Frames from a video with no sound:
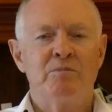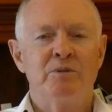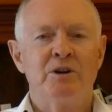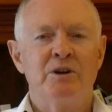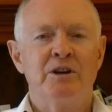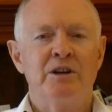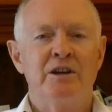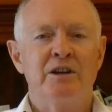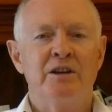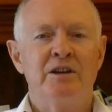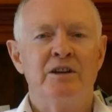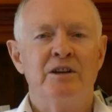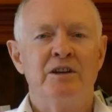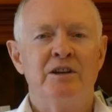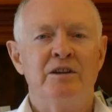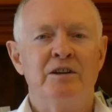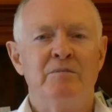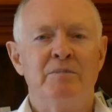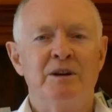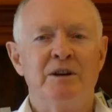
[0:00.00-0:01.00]
being
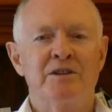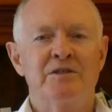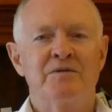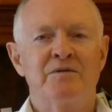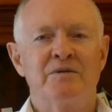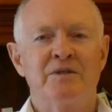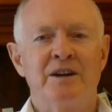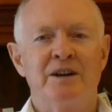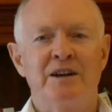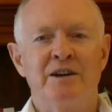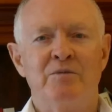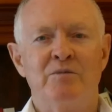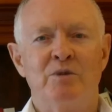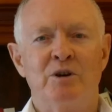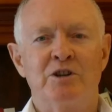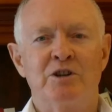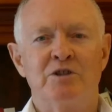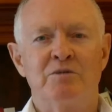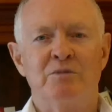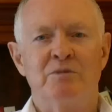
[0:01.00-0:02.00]
your best friend,
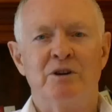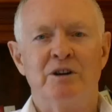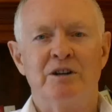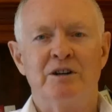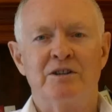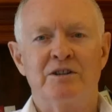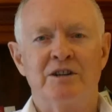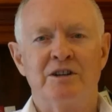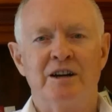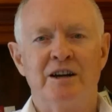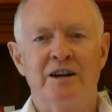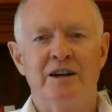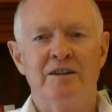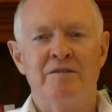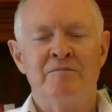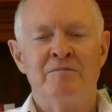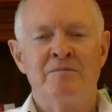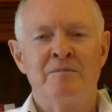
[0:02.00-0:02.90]
what you might say.